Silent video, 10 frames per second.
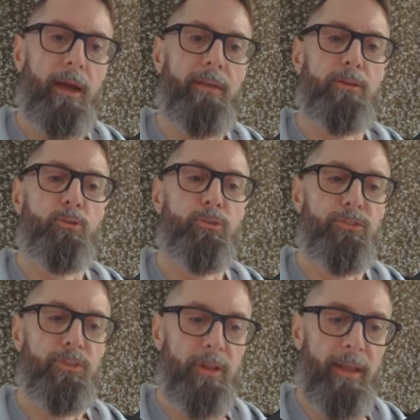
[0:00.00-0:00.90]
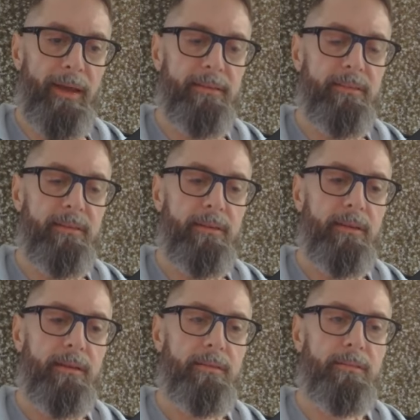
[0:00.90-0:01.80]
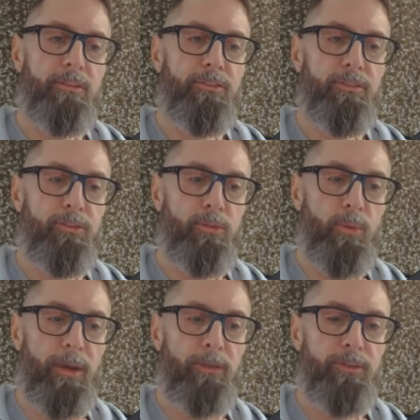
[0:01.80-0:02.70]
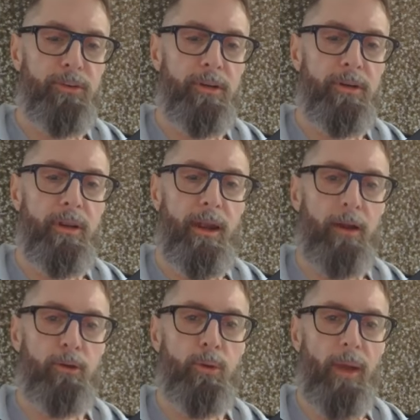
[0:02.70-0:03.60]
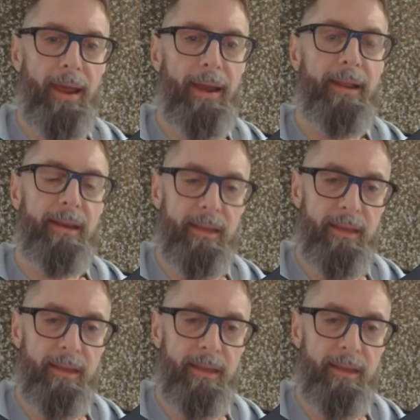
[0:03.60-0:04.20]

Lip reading: and then you select the situation and you add it